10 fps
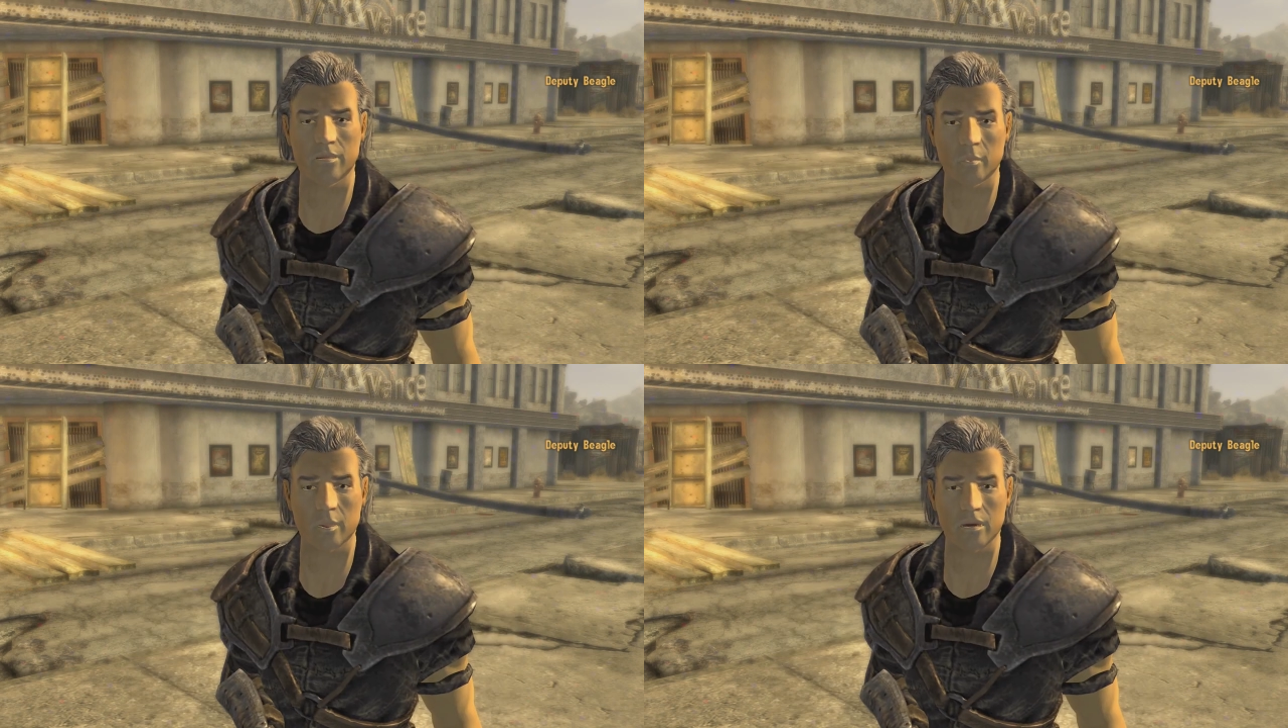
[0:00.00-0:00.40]

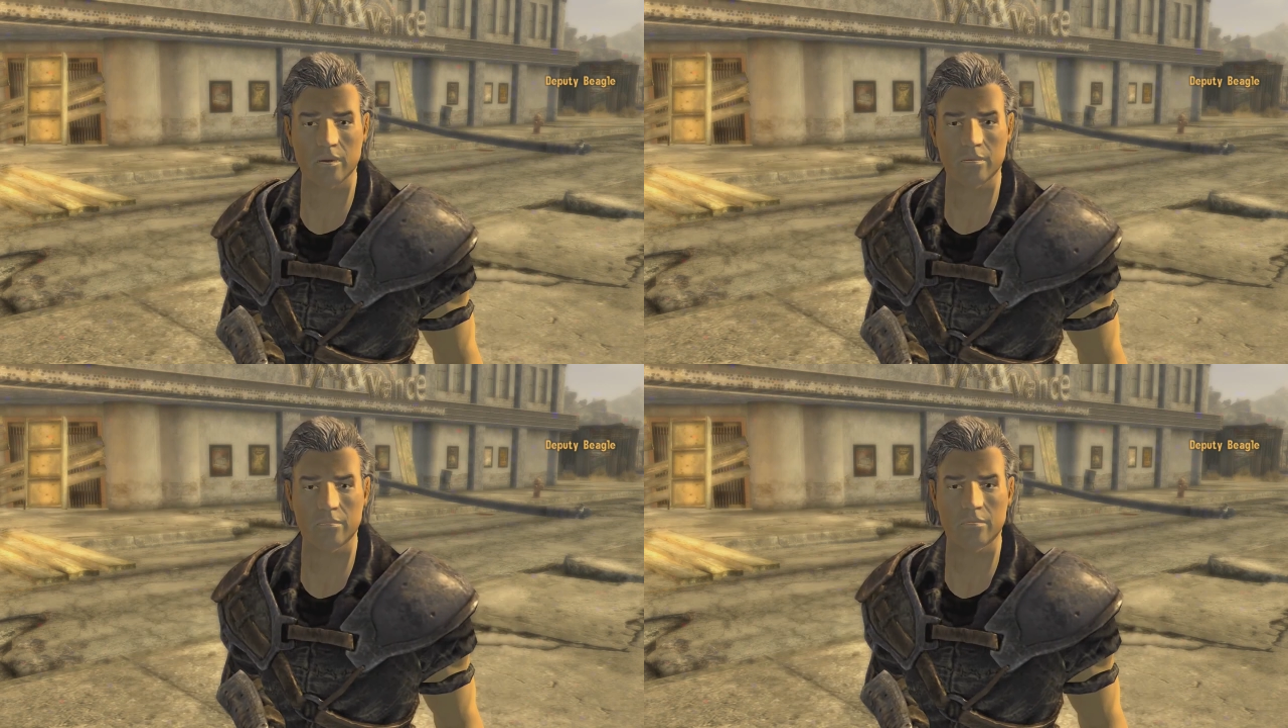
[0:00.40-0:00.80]
You
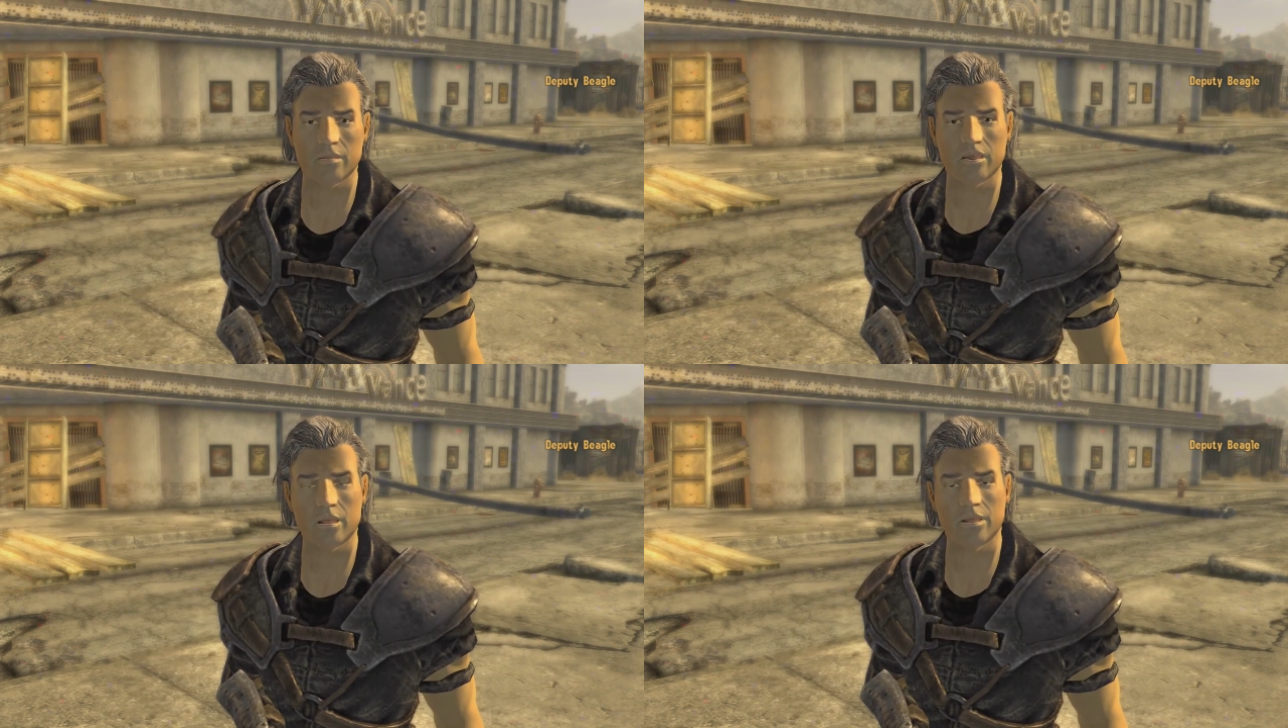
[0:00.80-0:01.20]
will?
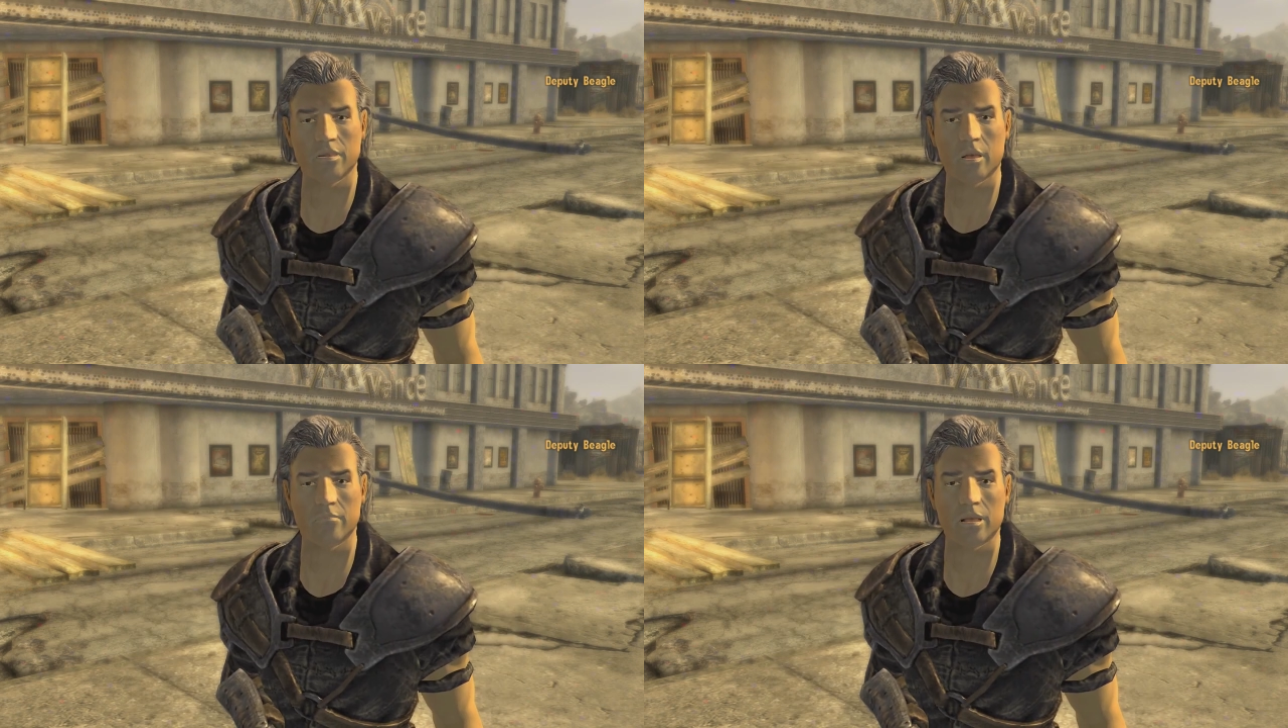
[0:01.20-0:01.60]
That's
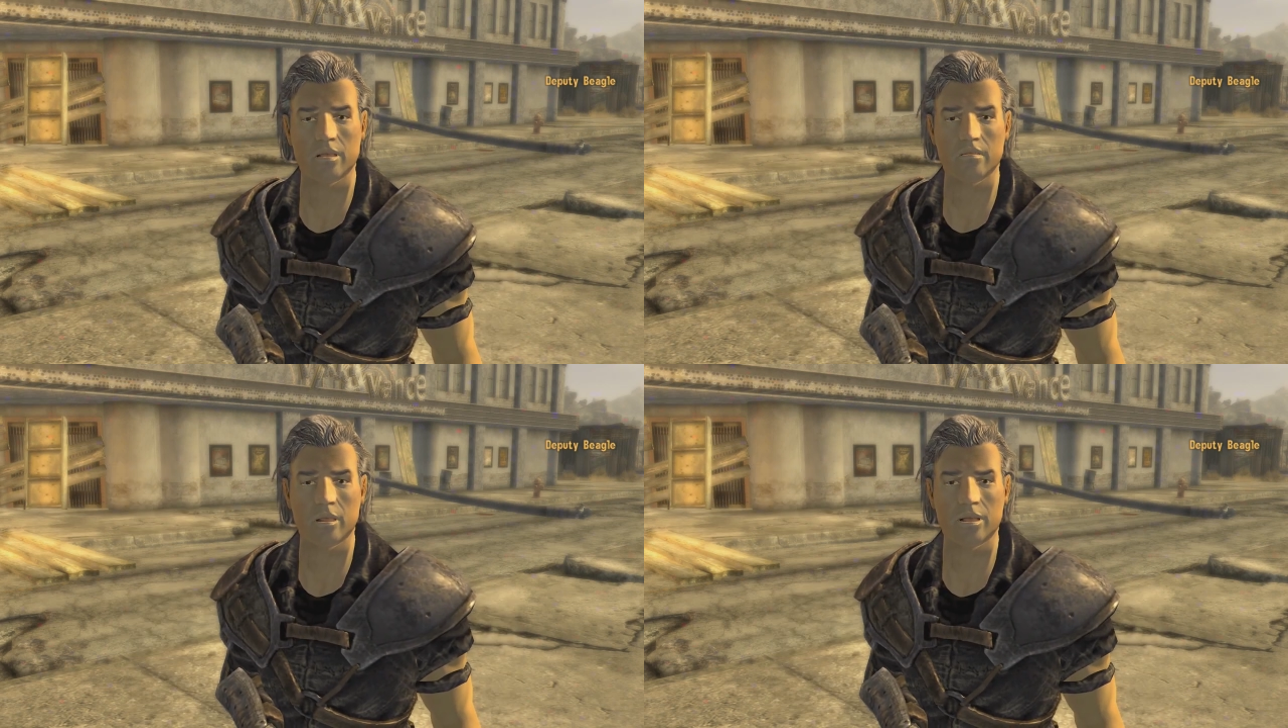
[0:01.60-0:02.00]
just
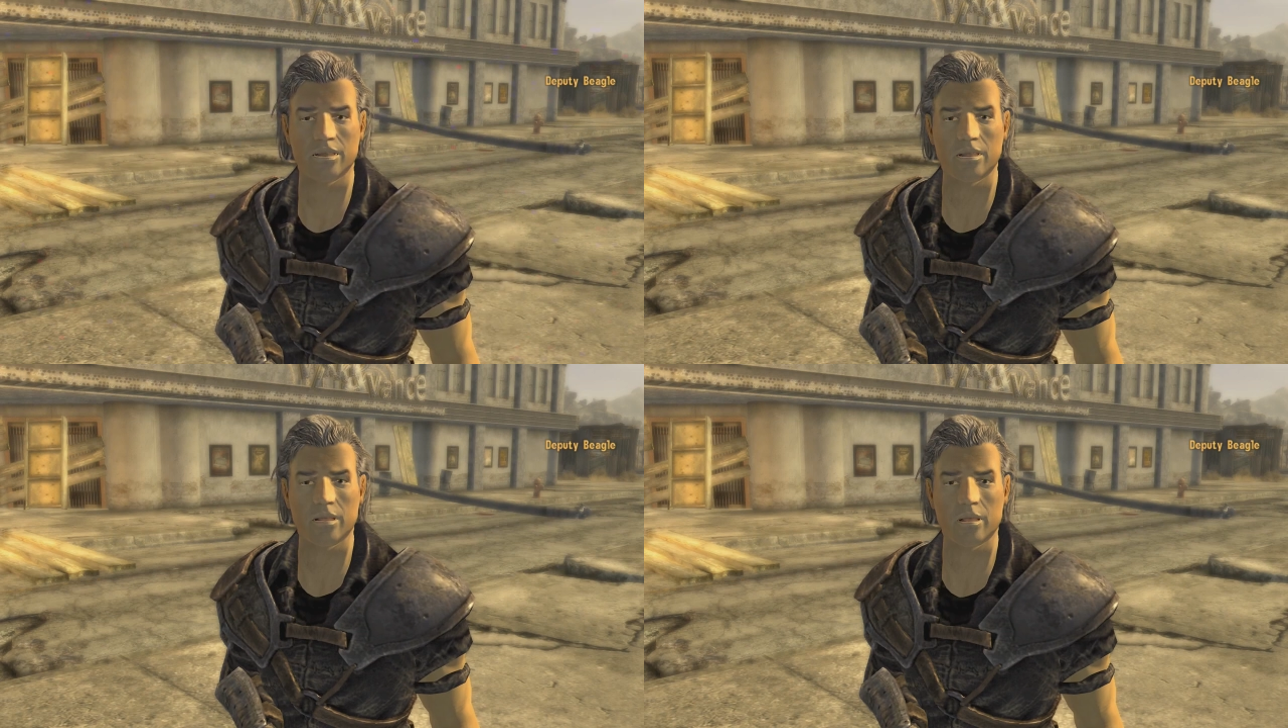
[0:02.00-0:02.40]
marvelous.